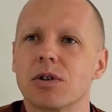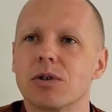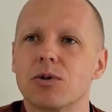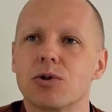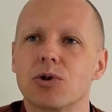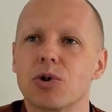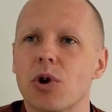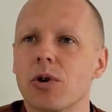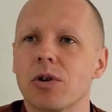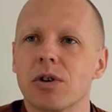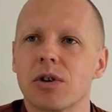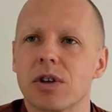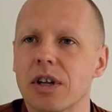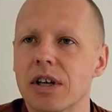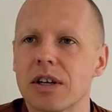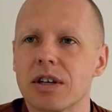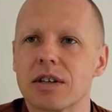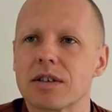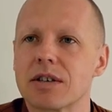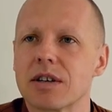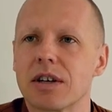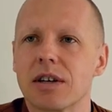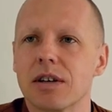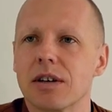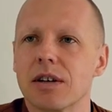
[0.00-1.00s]
certain
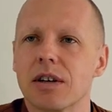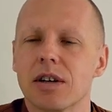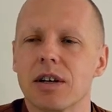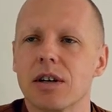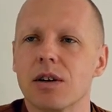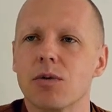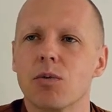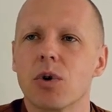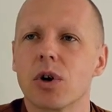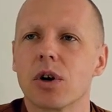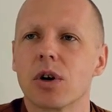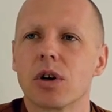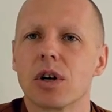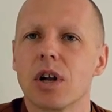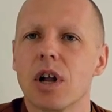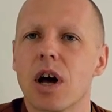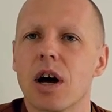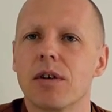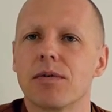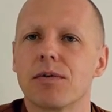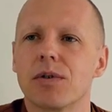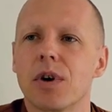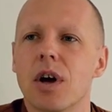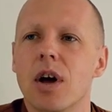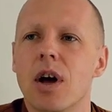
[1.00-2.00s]
things in, in work
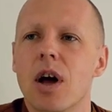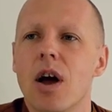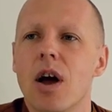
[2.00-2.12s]
life.